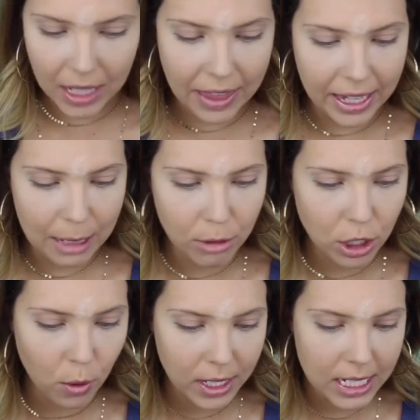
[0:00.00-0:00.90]
And then I'm
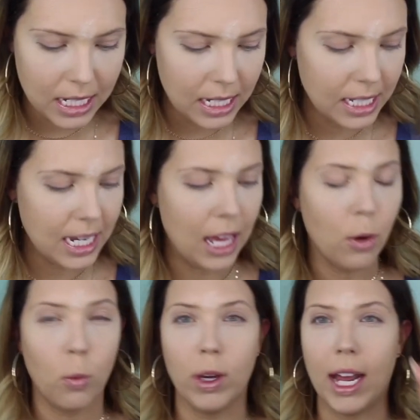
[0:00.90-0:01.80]
just going to take
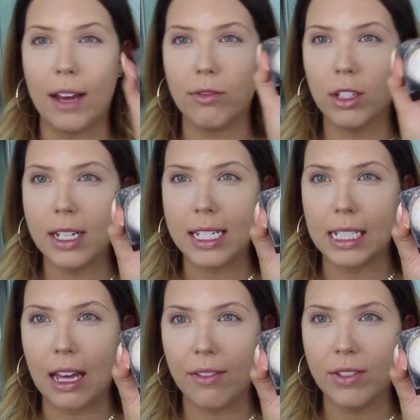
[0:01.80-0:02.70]
whatever is
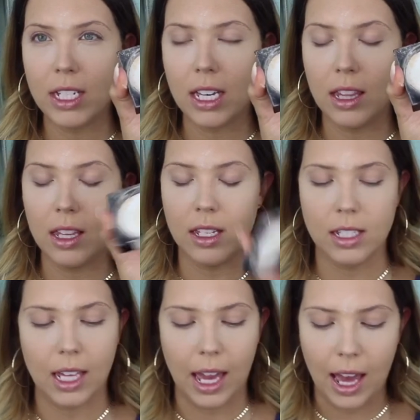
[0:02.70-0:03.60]
left in
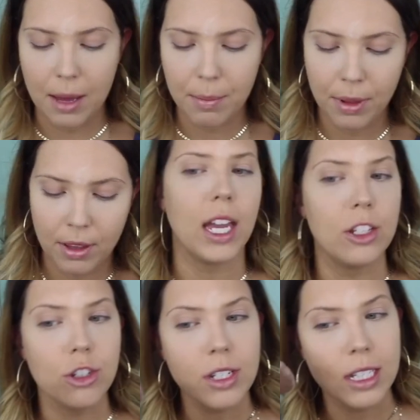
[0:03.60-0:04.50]
this cap
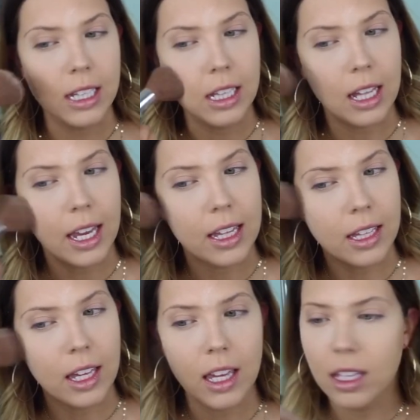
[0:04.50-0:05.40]
and just
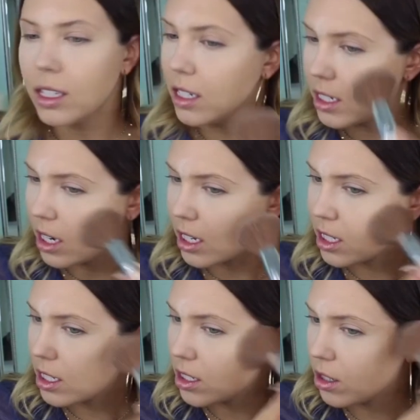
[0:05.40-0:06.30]
lightly
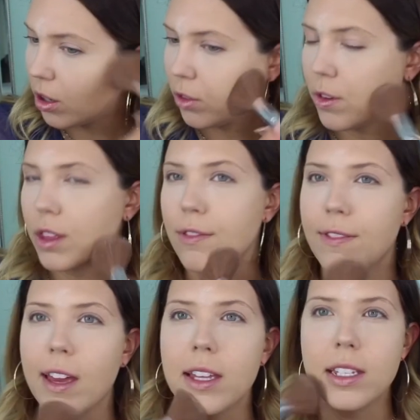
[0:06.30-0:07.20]
dust over the
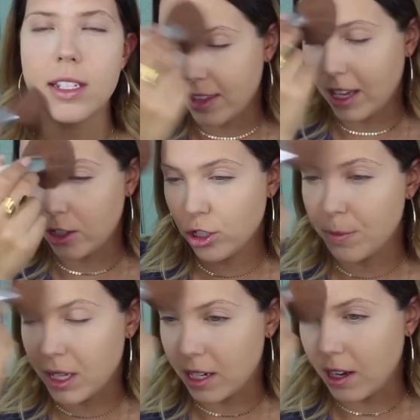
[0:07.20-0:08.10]
face, and that
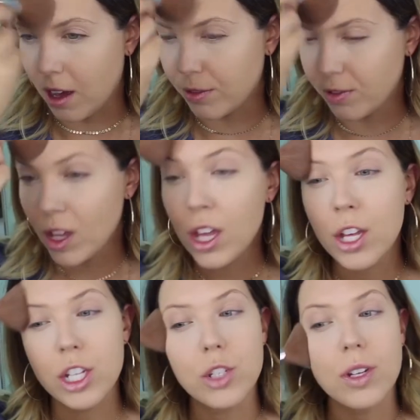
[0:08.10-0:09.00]
should be enough
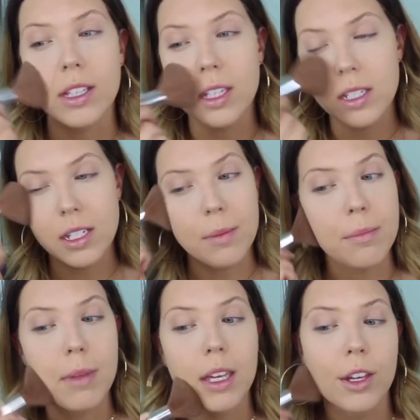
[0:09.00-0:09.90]
to at least
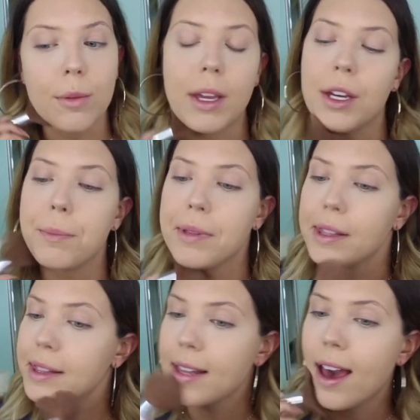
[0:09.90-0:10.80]
make your makeup
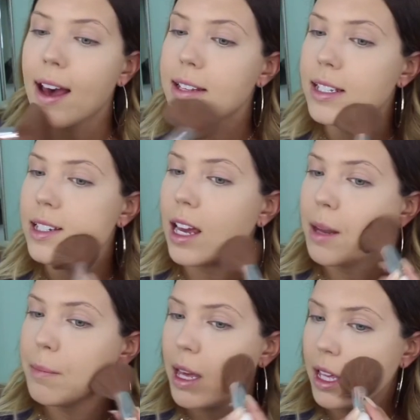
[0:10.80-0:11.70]
last
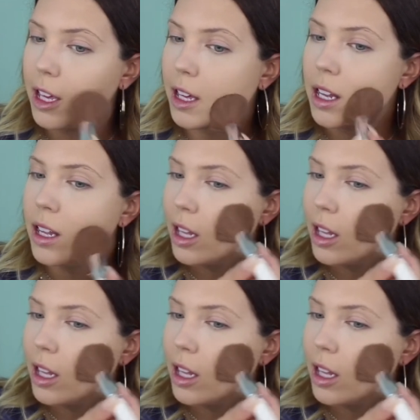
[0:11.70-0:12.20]
and make it